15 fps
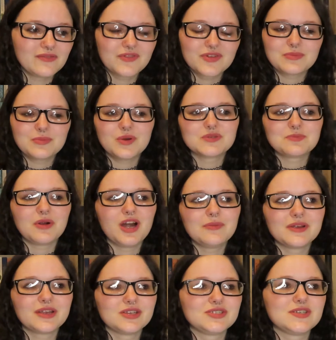for the most part
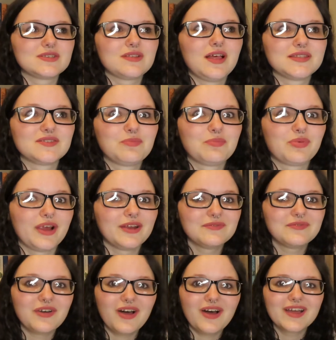because she has lots of brain
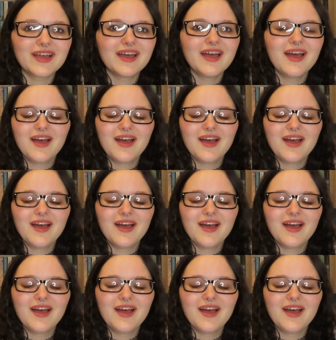fog.